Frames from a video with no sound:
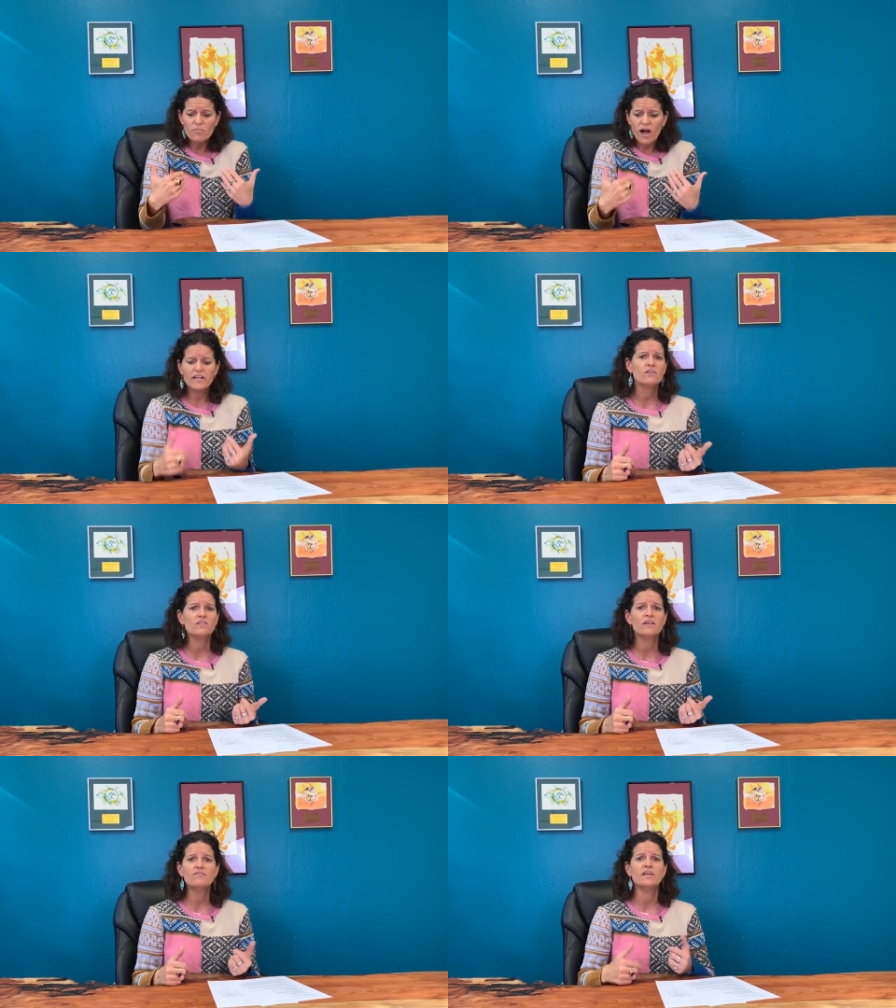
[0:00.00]
body you
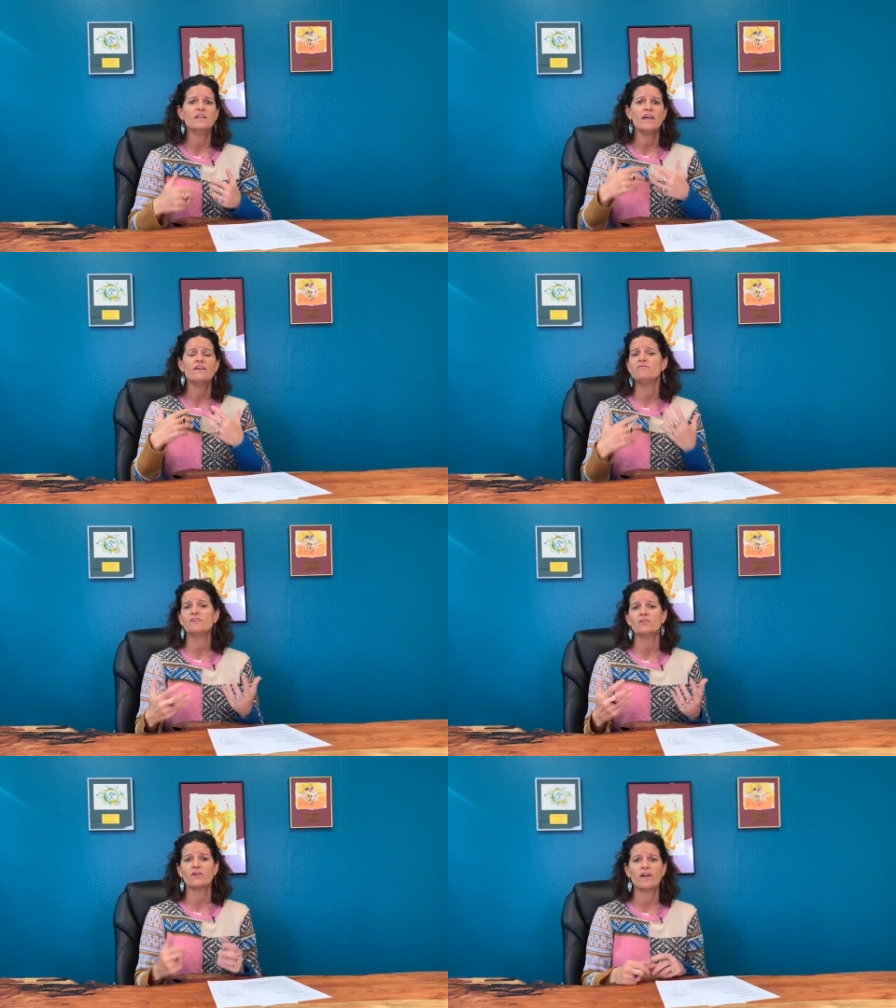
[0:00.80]
live in and
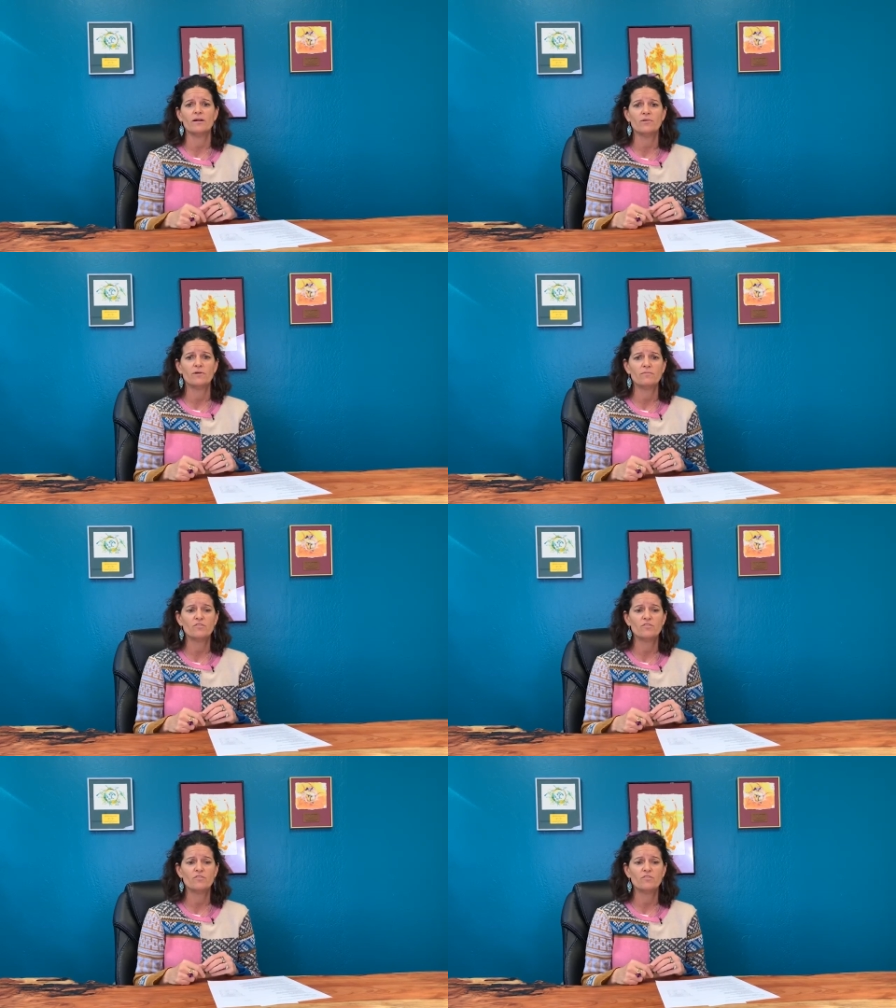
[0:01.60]
feel incredible.